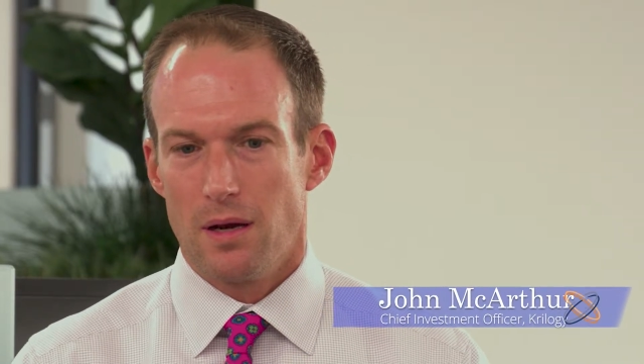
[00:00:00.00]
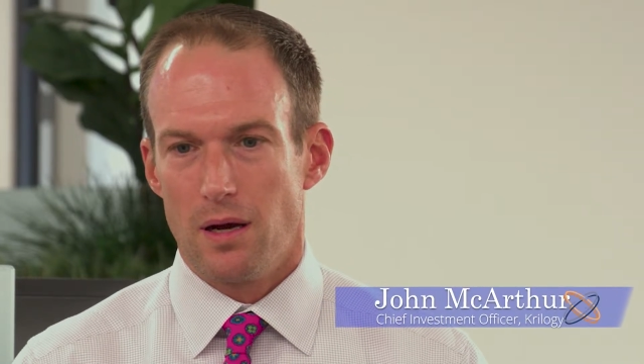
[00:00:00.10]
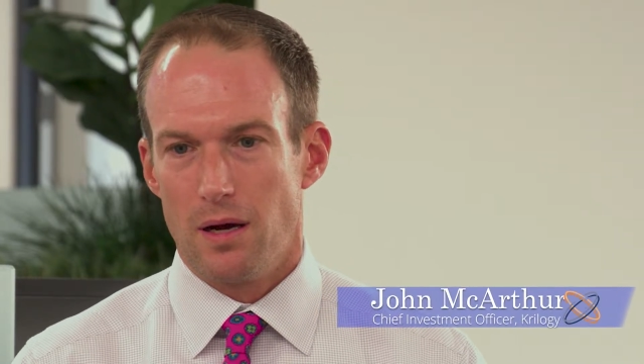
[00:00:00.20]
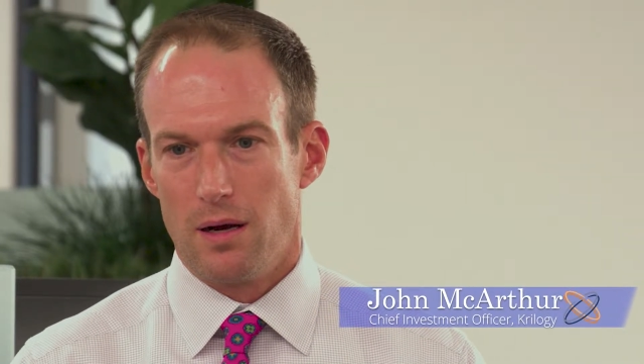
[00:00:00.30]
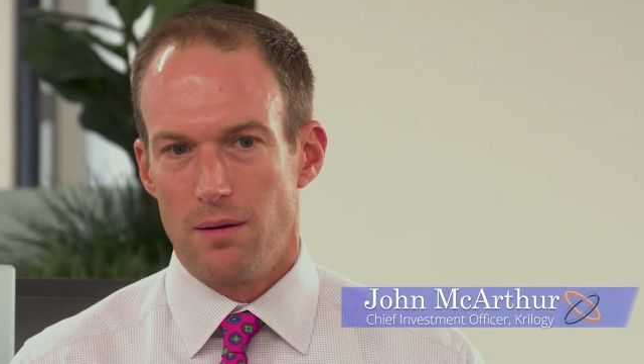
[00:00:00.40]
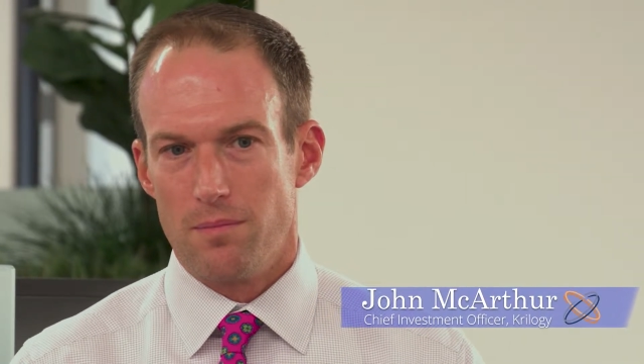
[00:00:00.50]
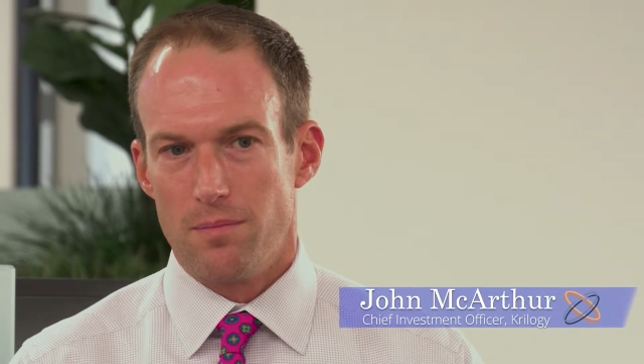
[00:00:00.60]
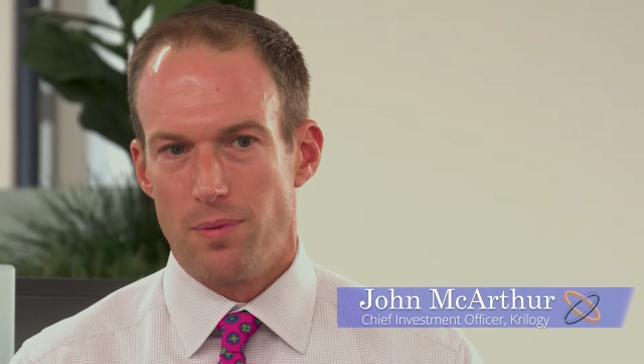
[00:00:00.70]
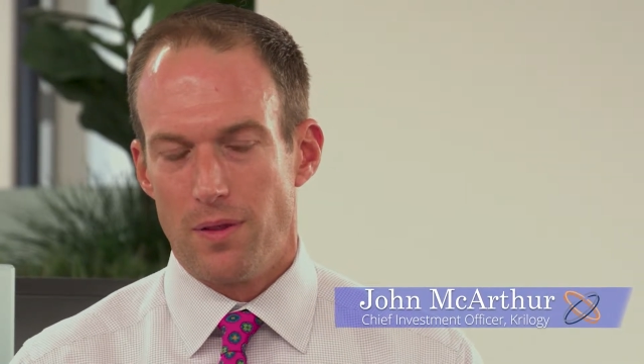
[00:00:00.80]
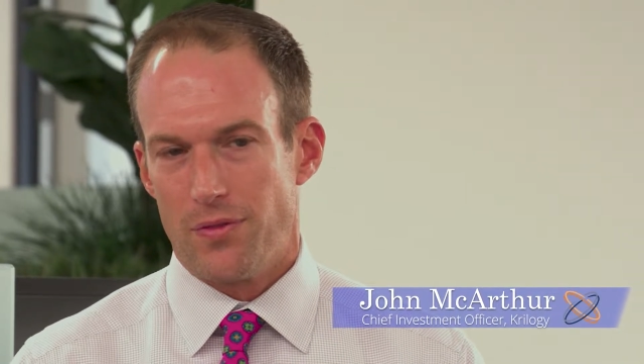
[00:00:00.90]

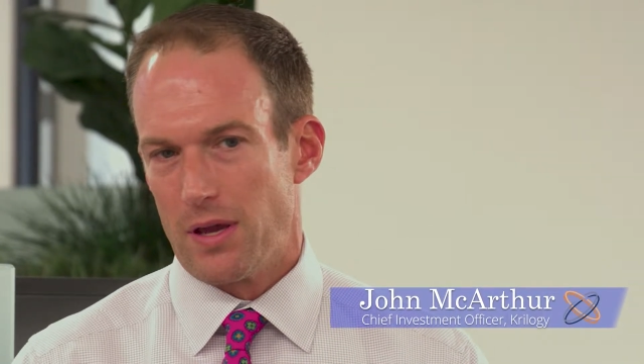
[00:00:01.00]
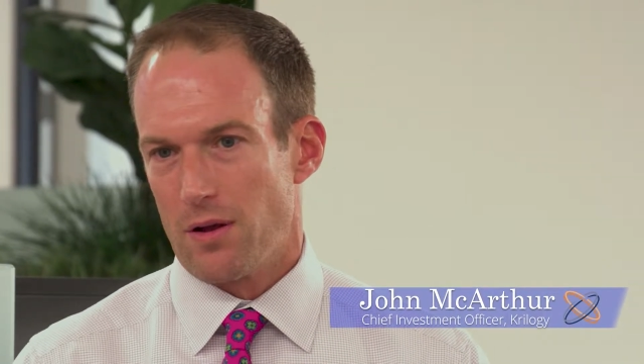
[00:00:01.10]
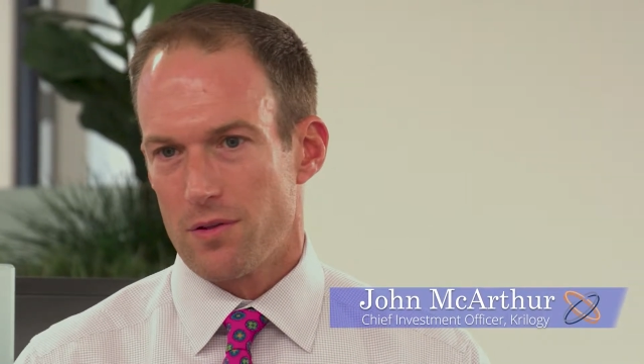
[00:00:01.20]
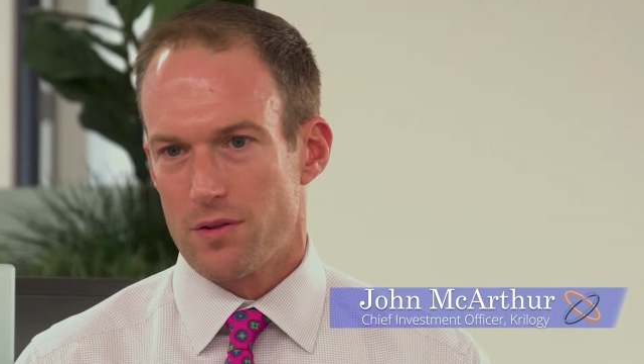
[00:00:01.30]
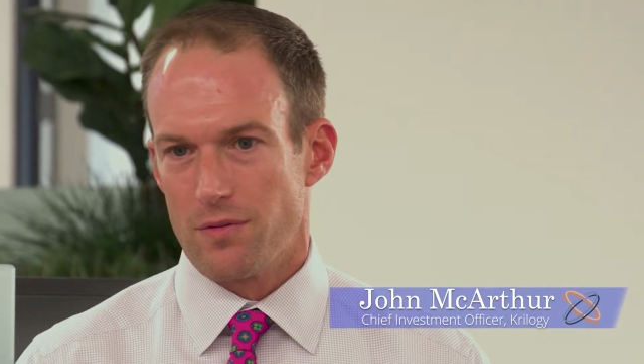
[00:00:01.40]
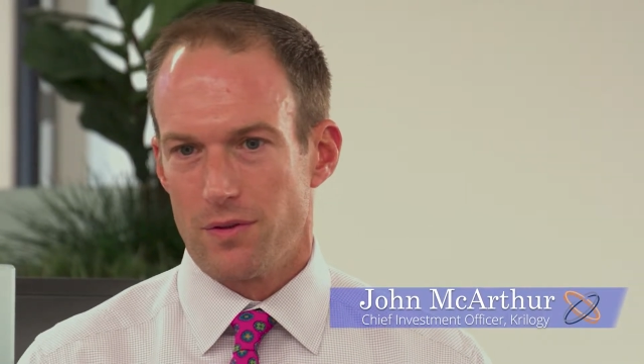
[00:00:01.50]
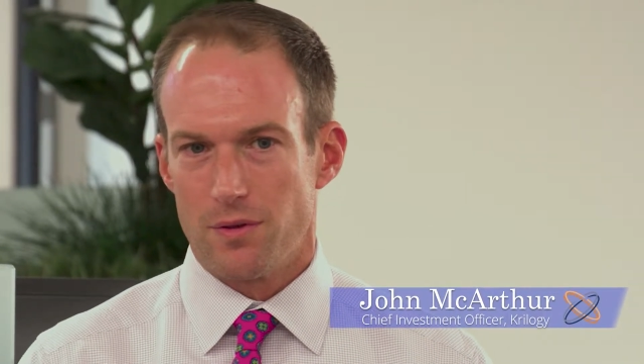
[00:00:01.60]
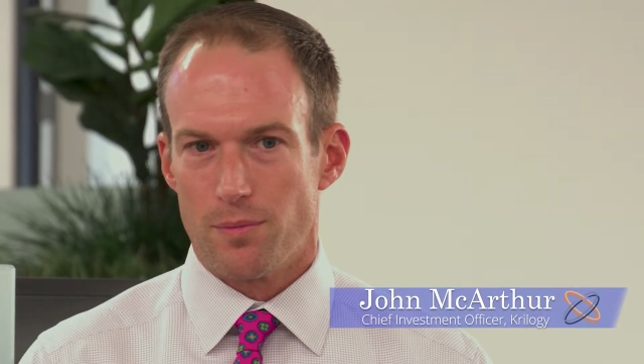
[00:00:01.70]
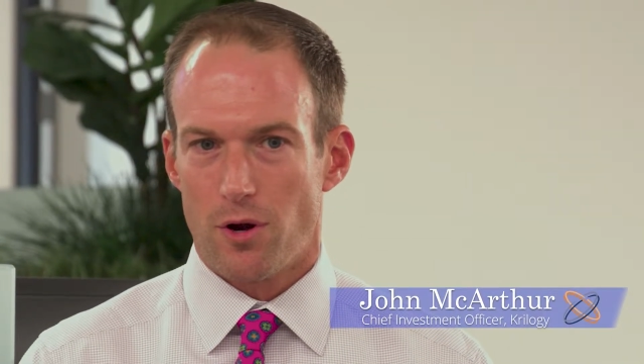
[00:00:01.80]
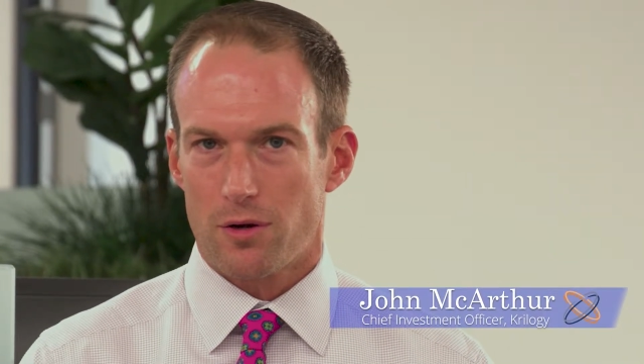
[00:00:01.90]
but that also that
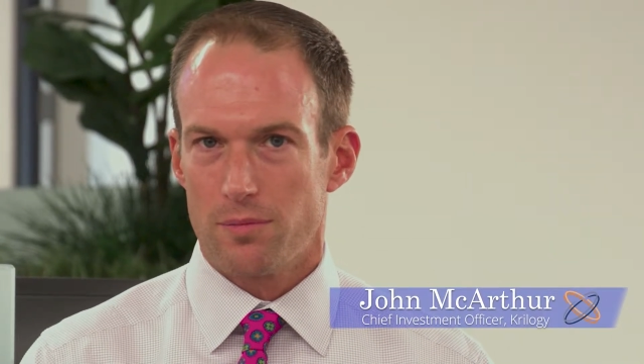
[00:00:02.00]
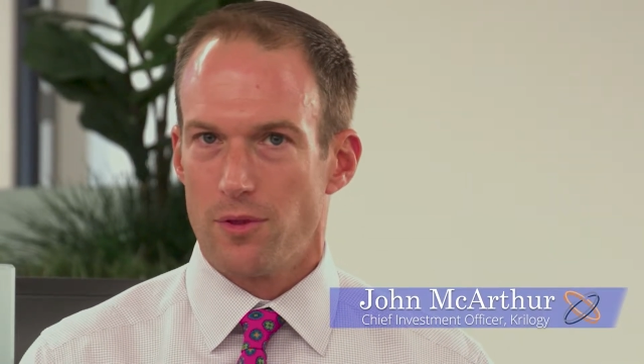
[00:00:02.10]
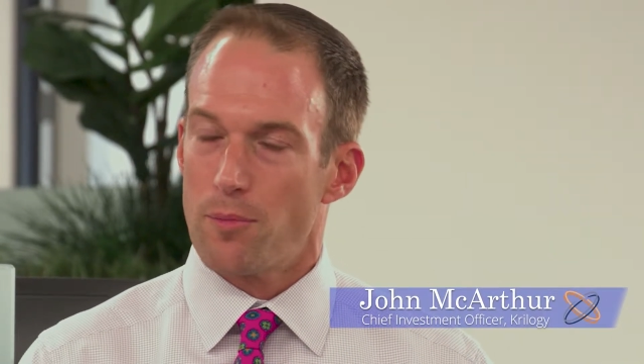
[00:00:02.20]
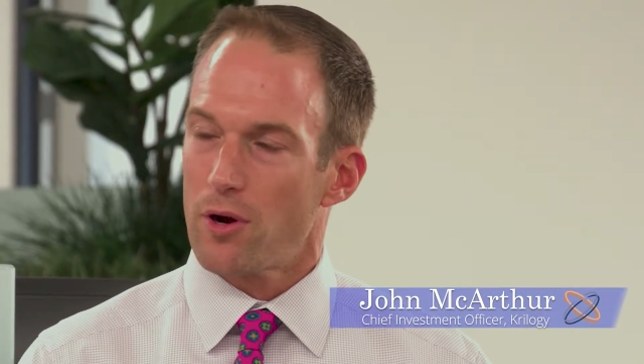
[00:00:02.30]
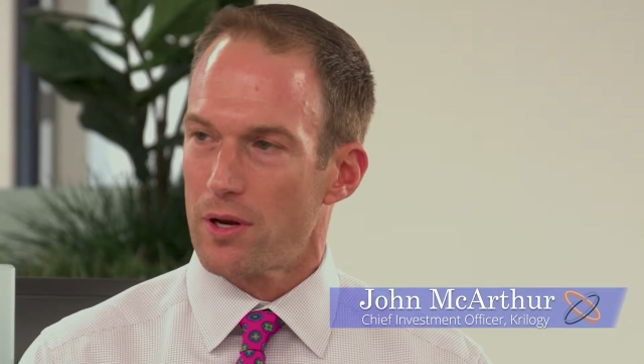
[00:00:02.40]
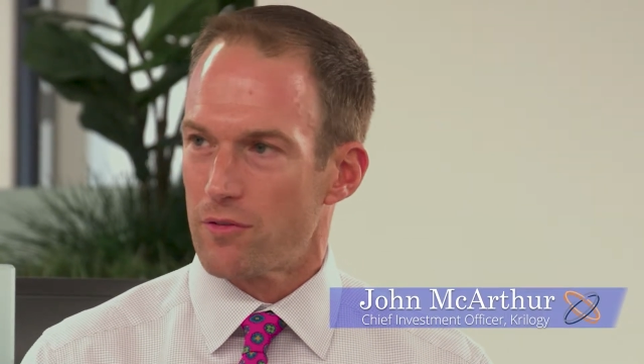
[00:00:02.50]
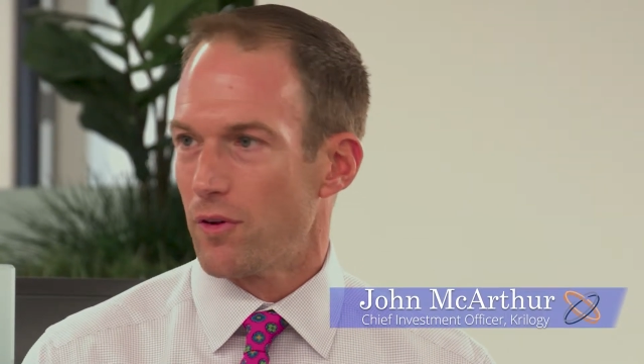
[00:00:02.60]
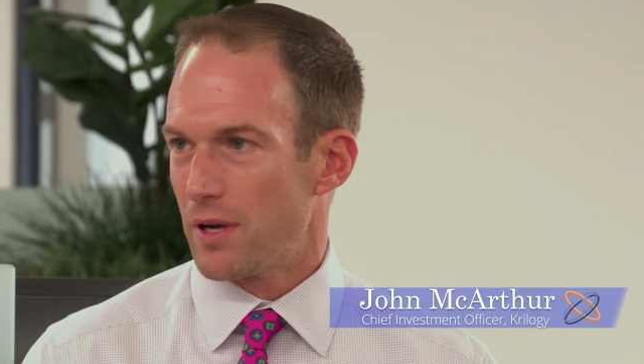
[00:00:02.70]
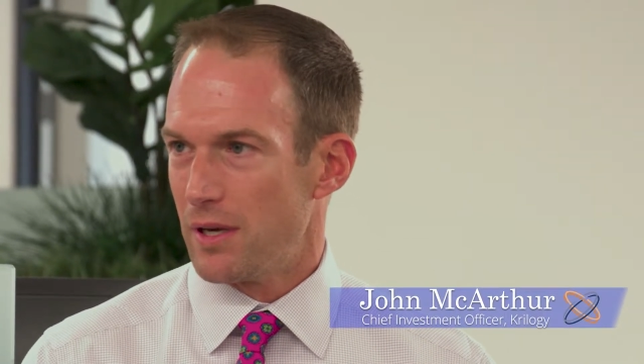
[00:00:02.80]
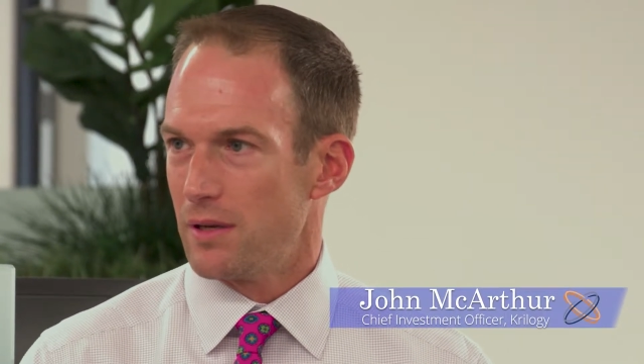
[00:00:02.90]
the market's
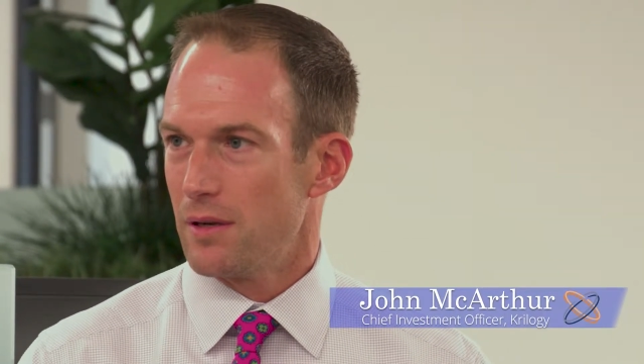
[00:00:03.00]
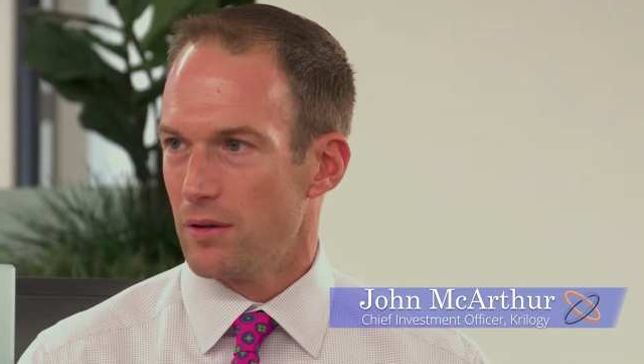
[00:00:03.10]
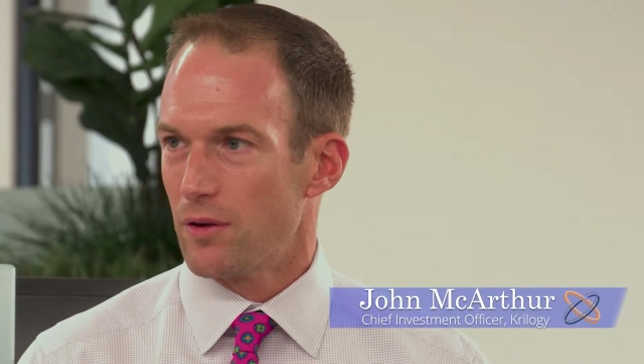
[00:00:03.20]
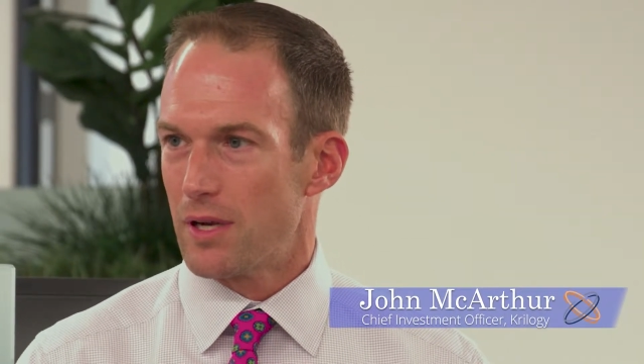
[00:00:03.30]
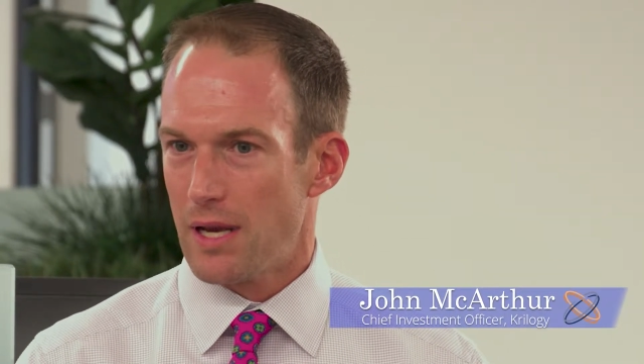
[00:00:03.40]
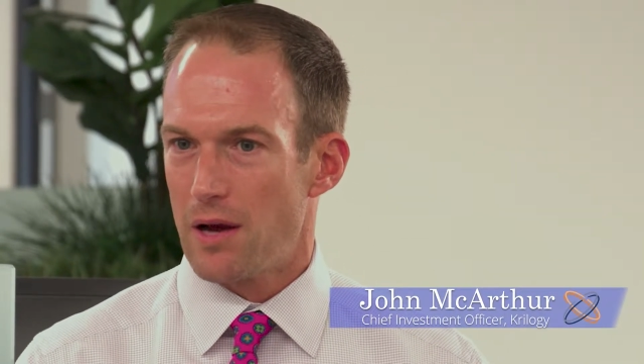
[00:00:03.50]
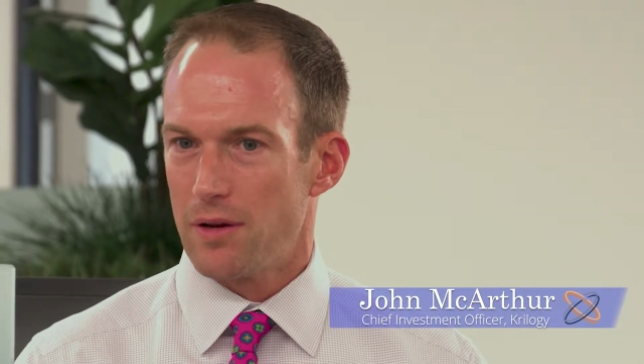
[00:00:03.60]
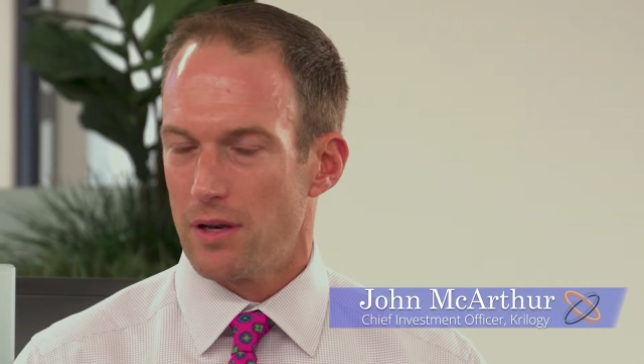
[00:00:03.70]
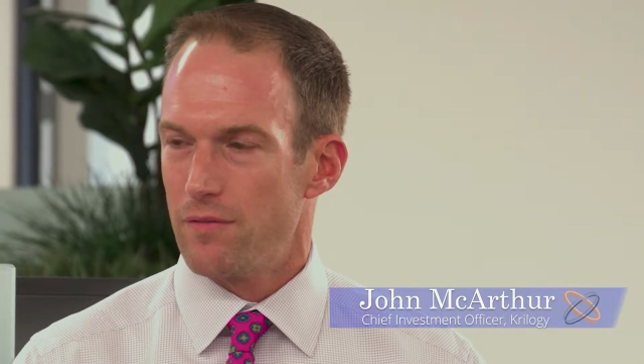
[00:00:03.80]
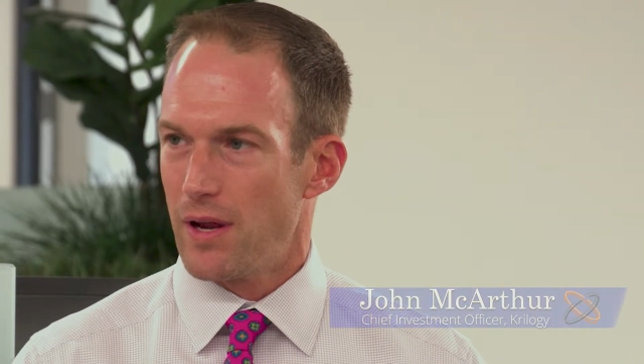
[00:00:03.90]
looking out
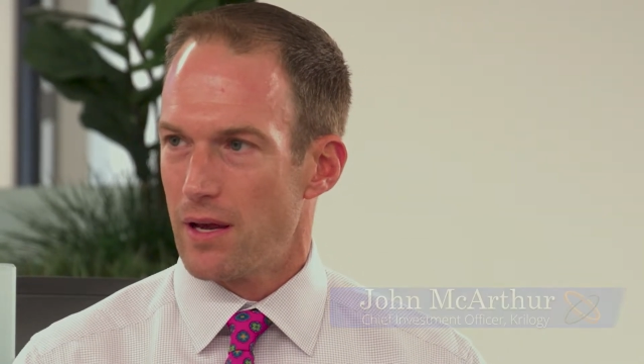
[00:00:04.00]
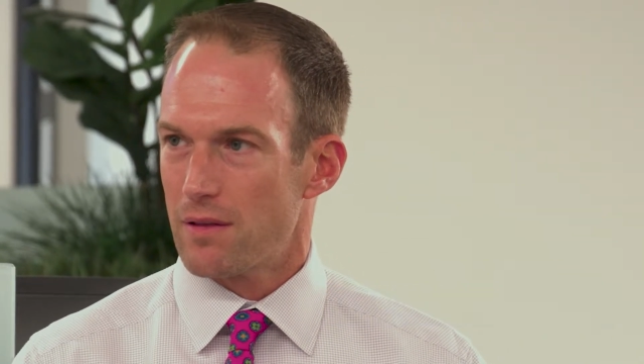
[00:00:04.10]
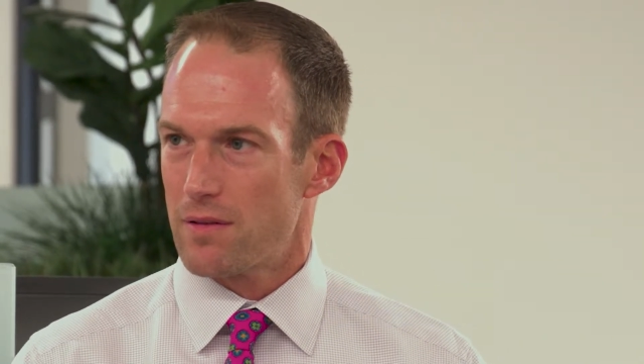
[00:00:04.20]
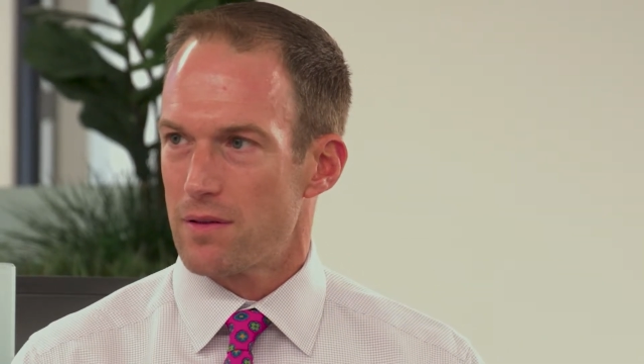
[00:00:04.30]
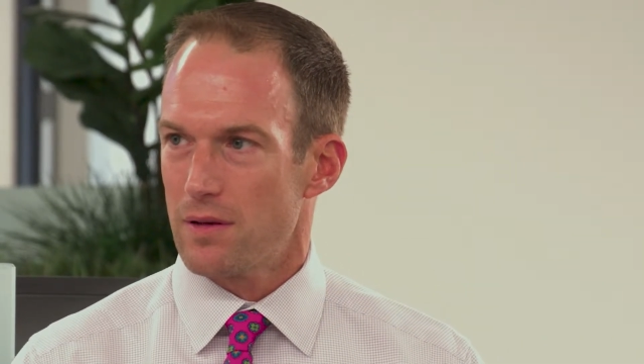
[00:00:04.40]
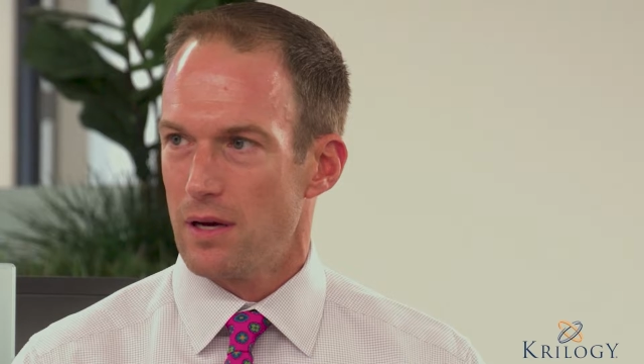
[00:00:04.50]
in advance